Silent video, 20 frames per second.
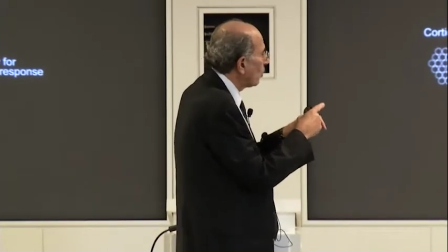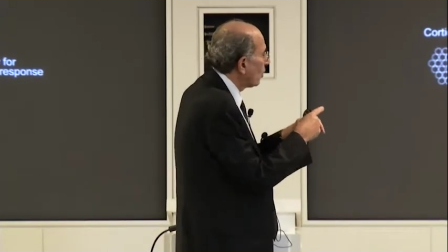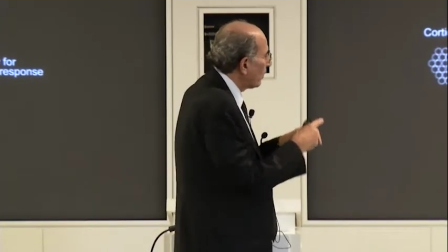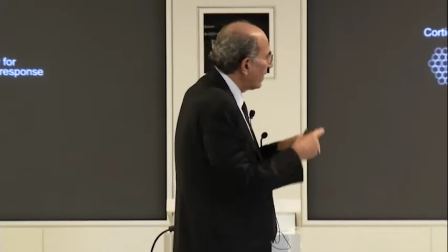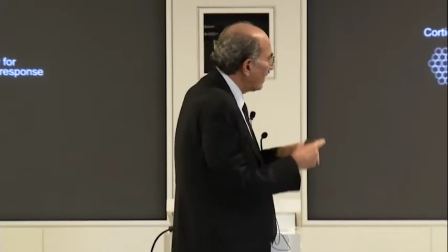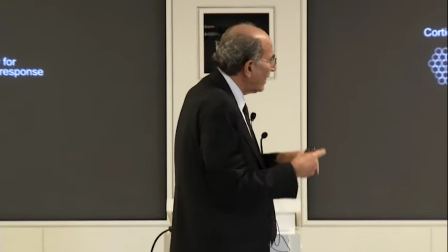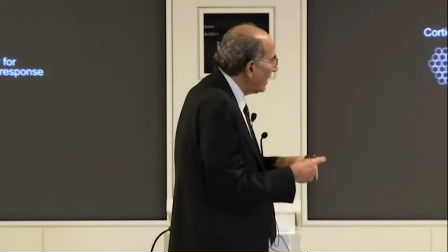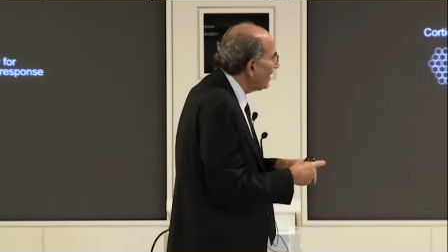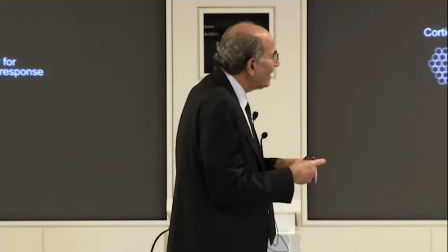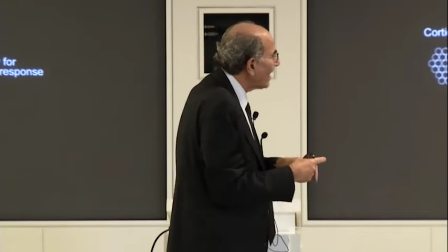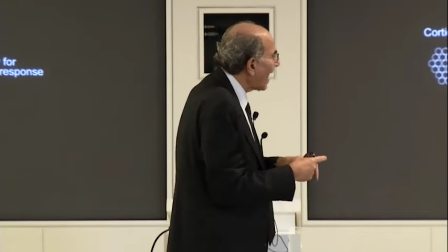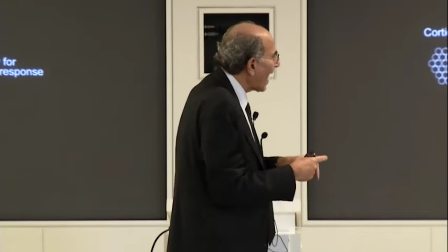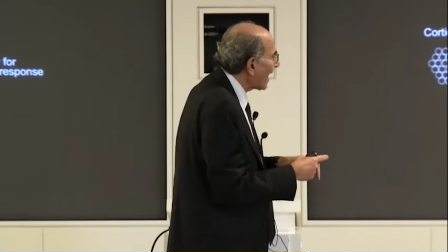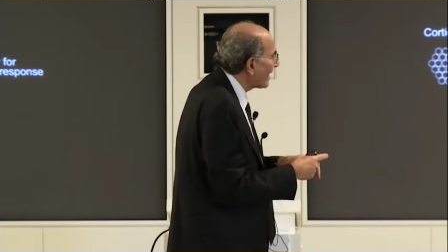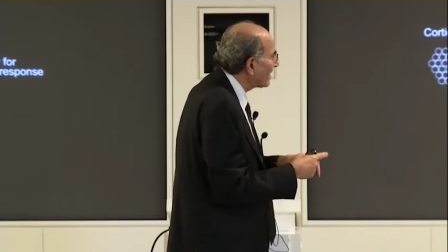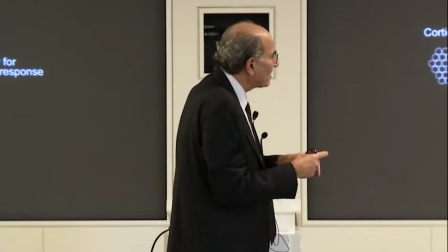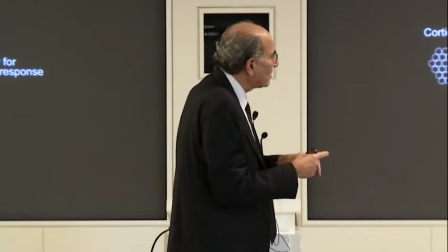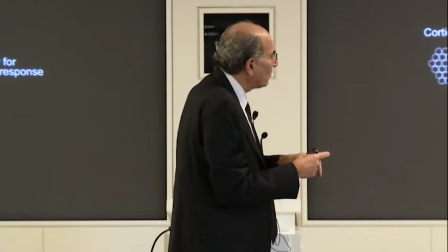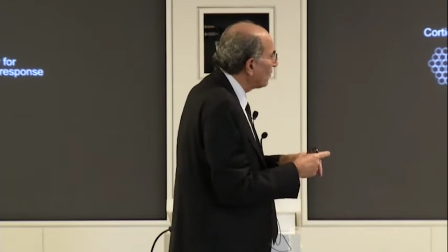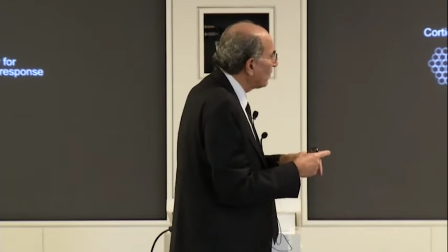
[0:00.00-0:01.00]
or
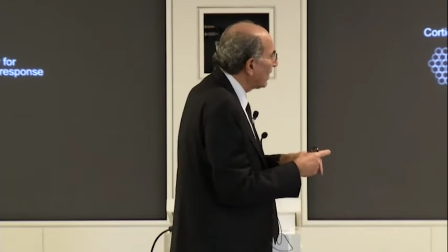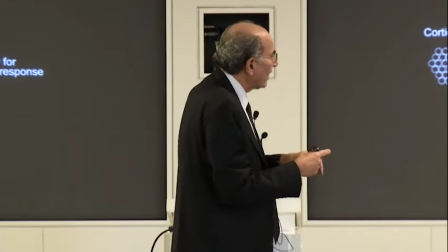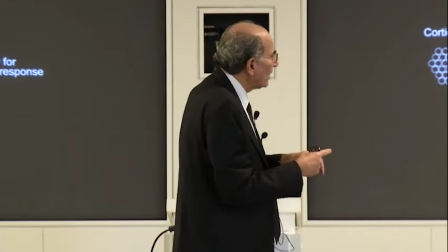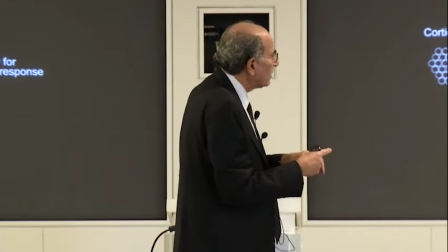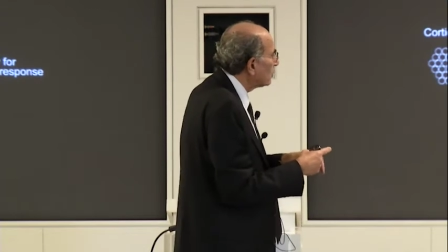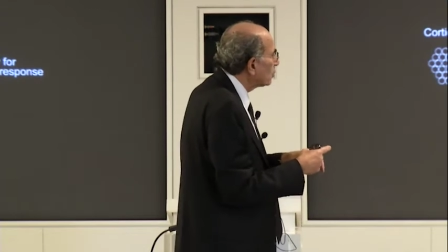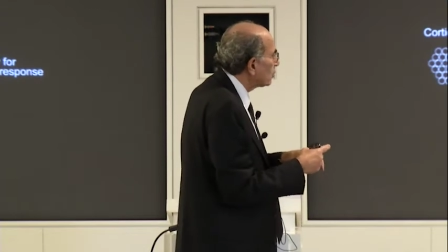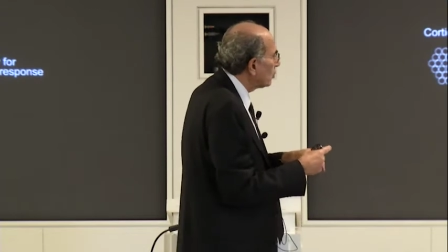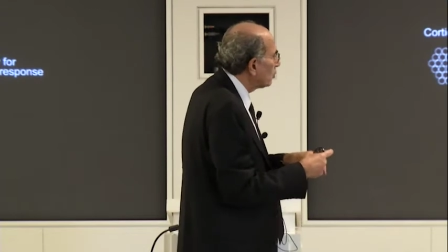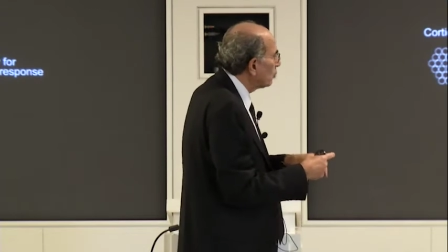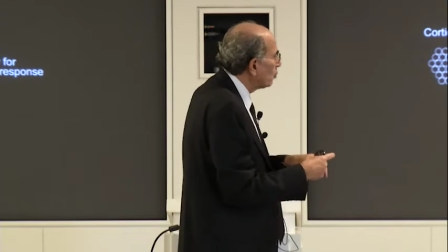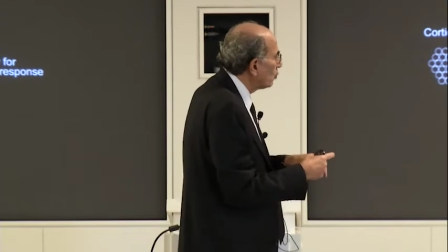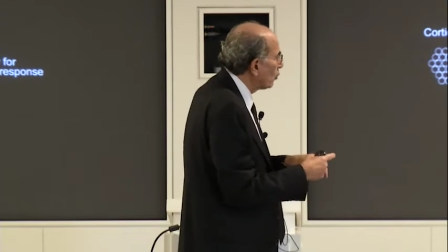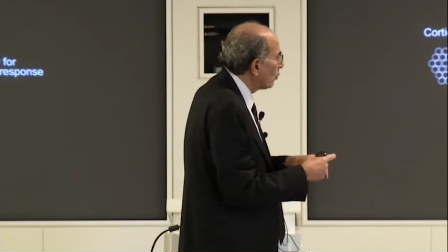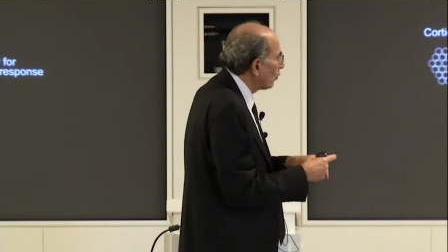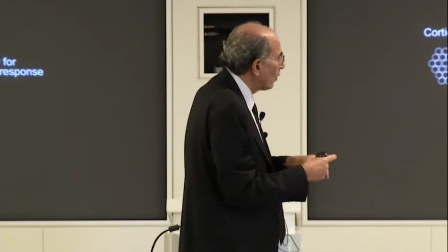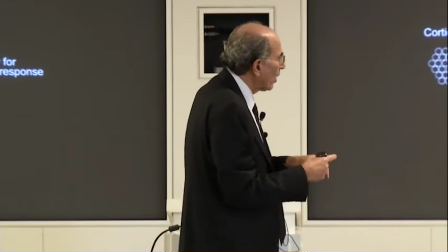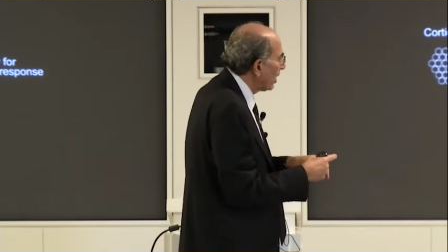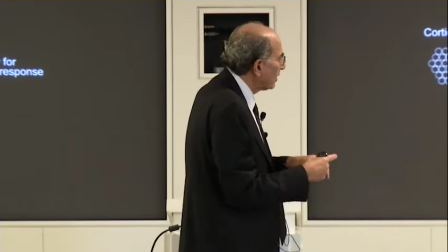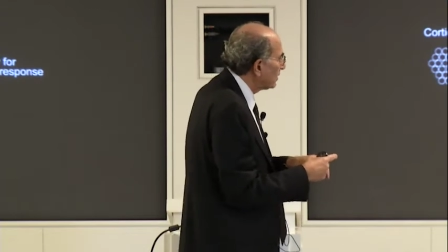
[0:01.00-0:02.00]
inactivate
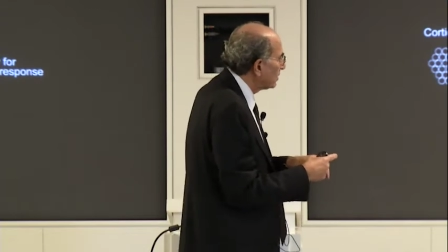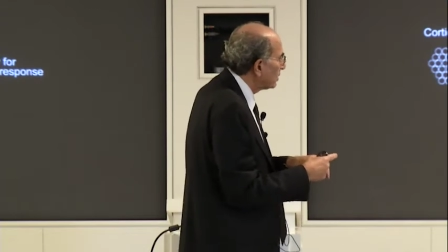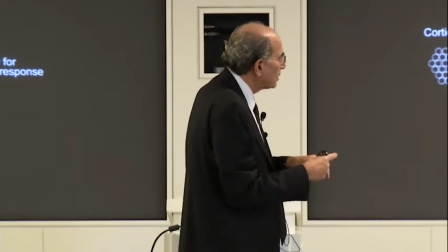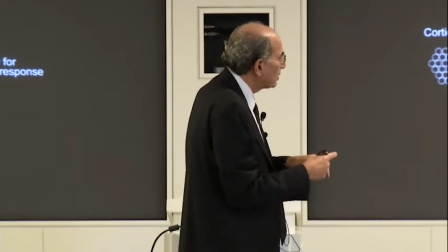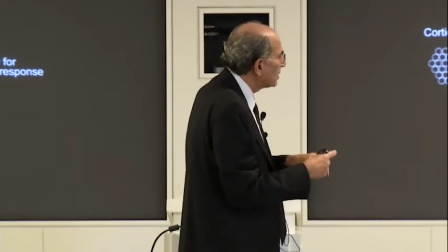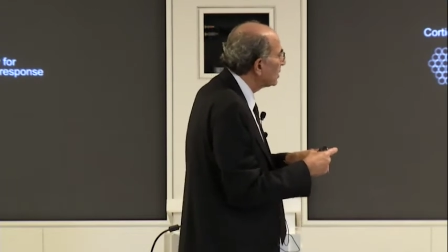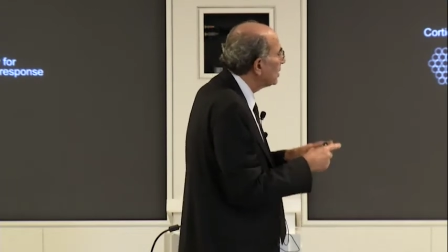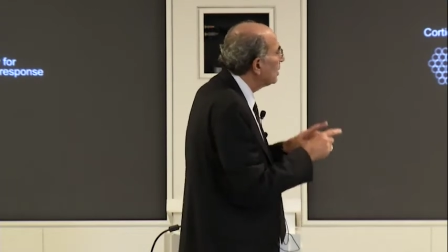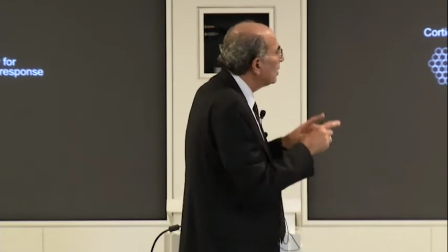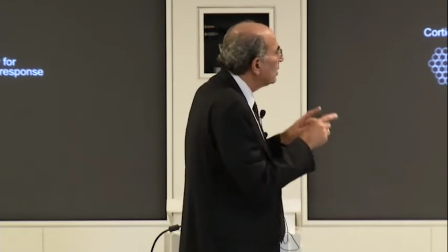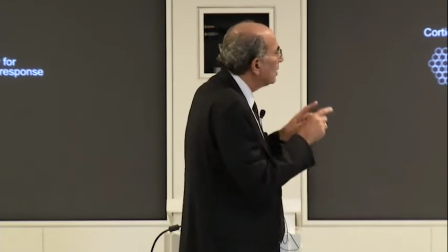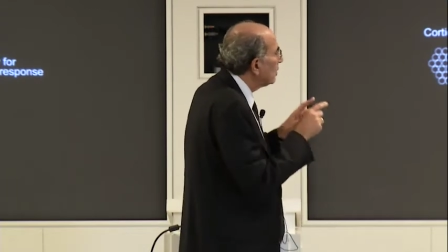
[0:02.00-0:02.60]
neurons,